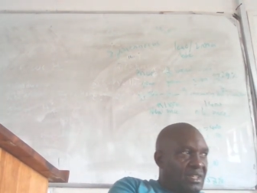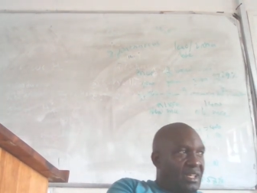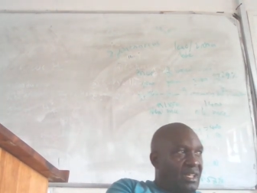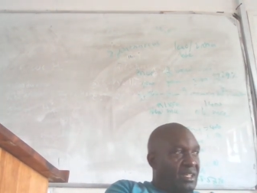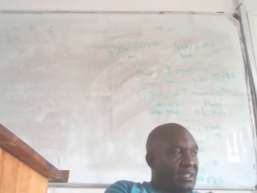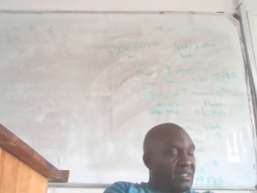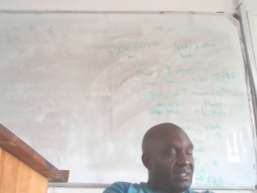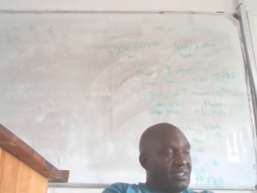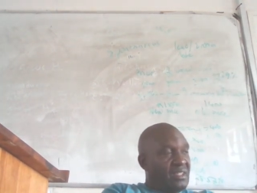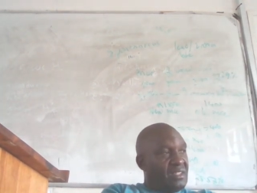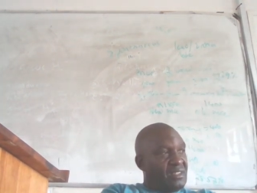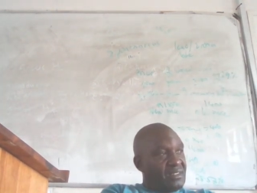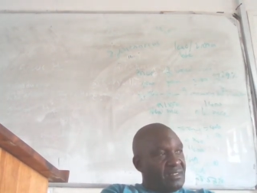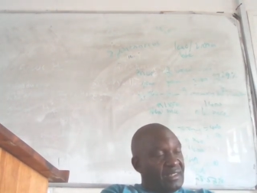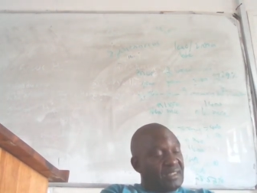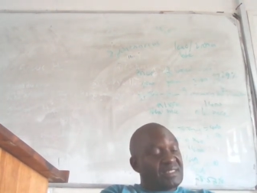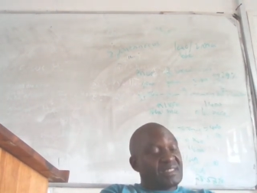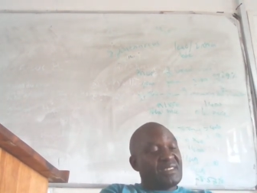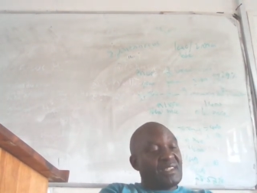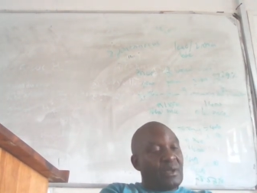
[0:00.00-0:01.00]
Yeah?
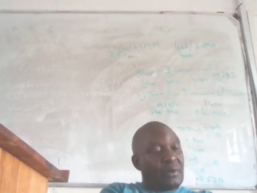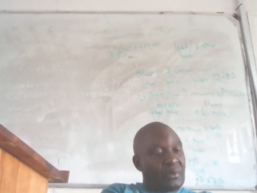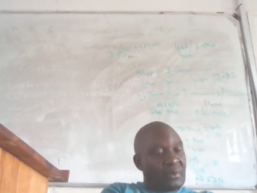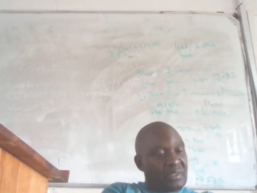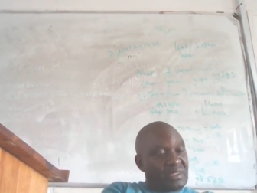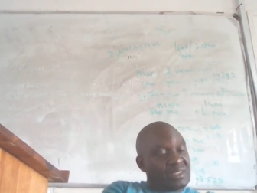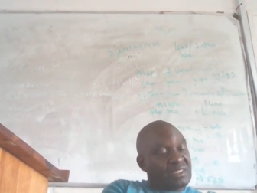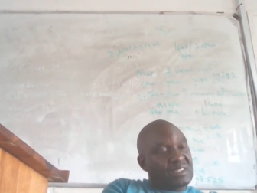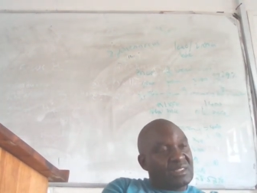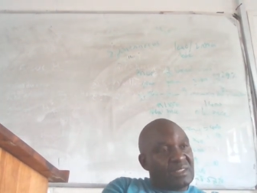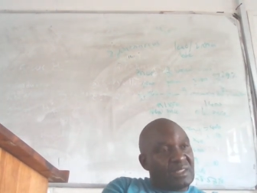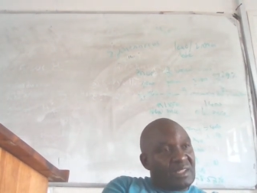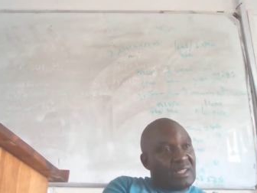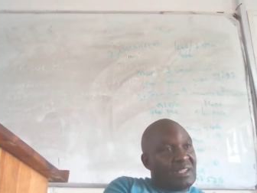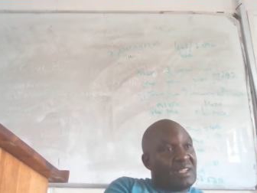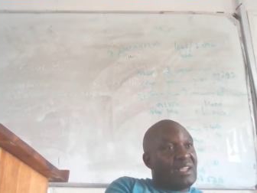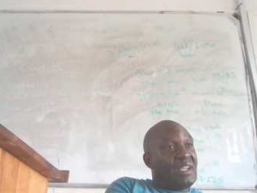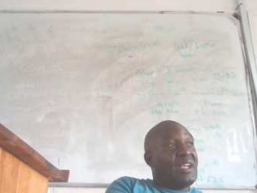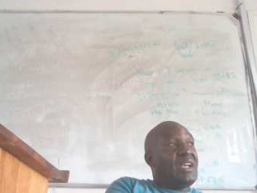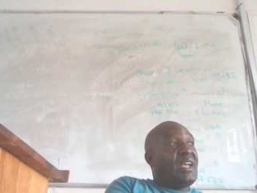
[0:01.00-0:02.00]
That's now
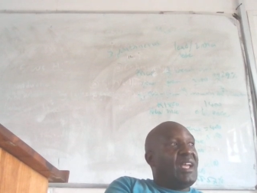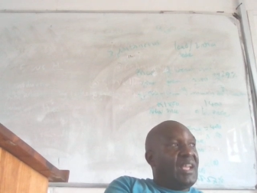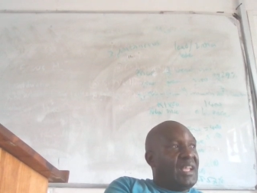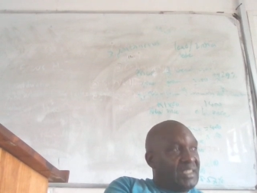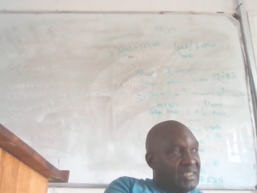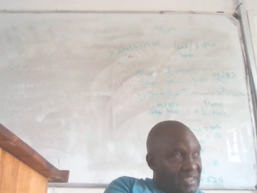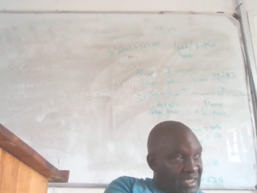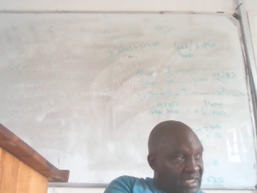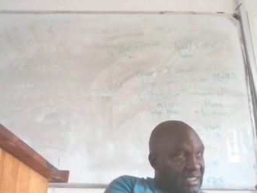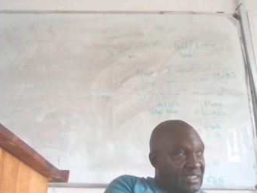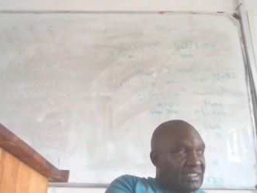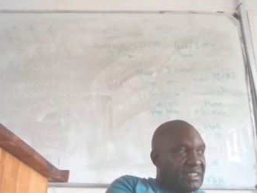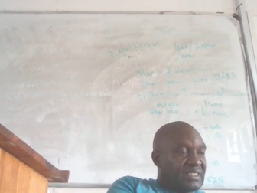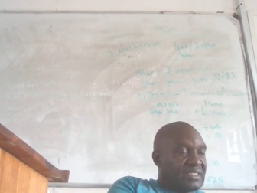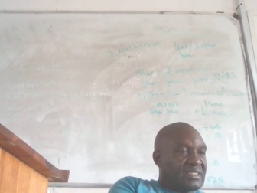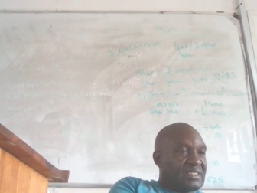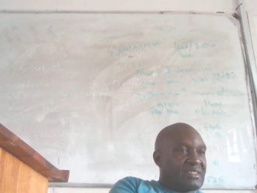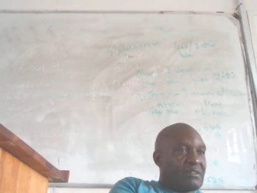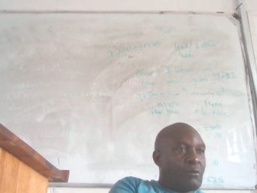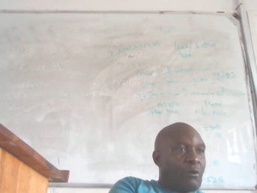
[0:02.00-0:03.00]
the
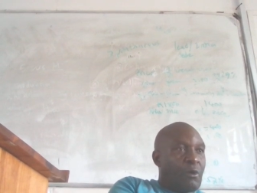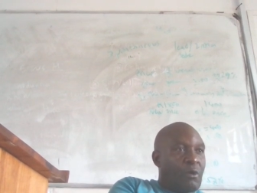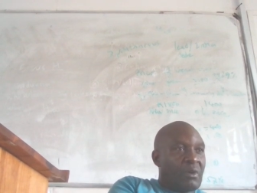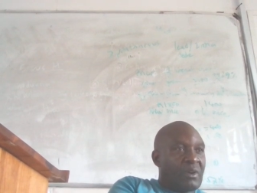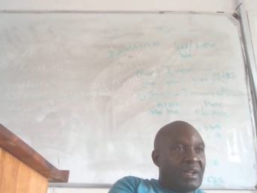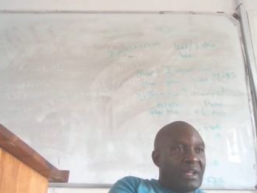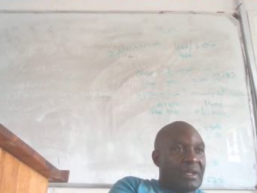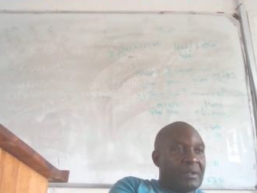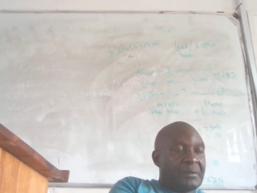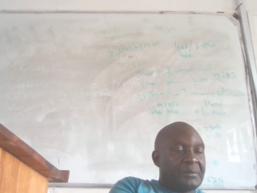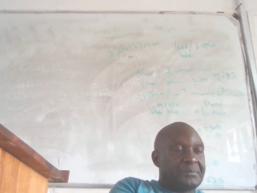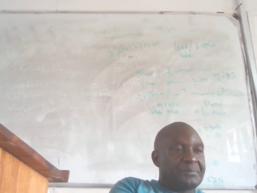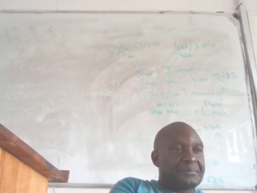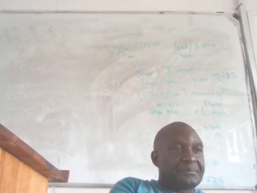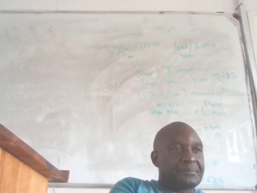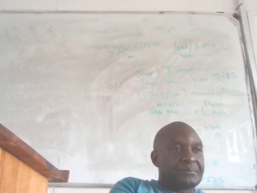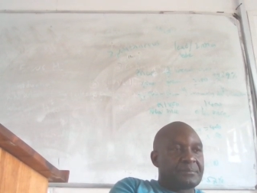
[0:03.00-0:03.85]
journalist's role now.